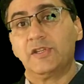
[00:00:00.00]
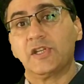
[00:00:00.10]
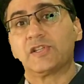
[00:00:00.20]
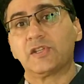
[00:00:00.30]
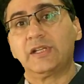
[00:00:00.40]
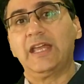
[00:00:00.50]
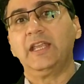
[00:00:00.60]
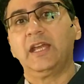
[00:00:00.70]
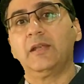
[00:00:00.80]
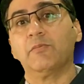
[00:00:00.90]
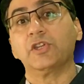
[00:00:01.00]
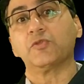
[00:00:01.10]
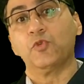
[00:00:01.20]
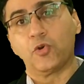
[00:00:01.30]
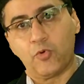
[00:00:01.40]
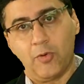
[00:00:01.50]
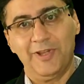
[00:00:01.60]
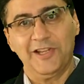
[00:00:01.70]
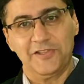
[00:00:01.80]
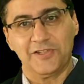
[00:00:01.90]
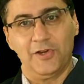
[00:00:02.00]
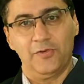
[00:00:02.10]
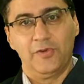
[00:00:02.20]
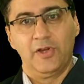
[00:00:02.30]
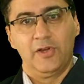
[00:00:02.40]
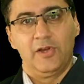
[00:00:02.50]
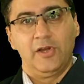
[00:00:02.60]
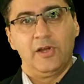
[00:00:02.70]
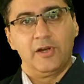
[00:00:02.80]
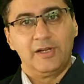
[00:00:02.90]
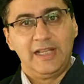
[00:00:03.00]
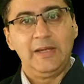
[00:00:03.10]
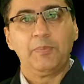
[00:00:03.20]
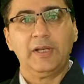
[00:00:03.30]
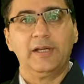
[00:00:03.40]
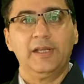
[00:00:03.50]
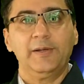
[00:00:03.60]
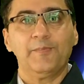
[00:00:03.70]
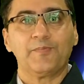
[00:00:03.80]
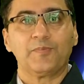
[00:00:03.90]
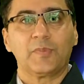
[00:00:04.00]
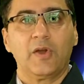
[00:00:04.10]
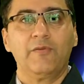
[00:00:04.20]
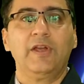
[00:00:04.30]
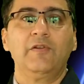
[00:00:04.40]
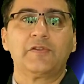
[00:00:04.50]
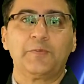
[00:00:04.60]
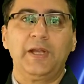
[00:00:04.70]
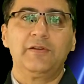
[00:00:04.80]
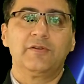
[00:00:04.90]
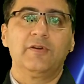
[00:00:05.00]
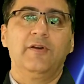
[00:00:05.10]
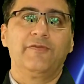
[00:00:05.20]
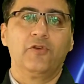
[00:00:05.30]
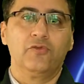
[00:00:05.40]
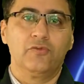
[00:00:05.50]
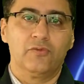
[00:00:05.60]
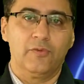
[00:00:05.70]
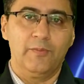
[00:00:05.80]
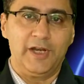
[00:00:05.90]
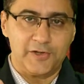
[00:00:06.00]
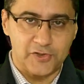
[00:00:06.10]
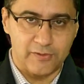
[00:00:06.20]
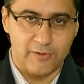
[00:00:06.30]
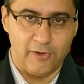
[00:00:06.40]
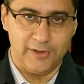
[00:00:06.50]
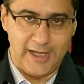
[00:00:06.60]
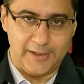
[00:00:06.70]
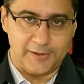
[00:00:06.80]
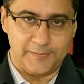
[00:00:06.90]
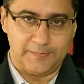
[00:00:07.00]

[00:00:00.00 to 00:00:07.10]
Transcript: which is gaining in much more prominence now. Deep learning, we will spend a few minutes on that.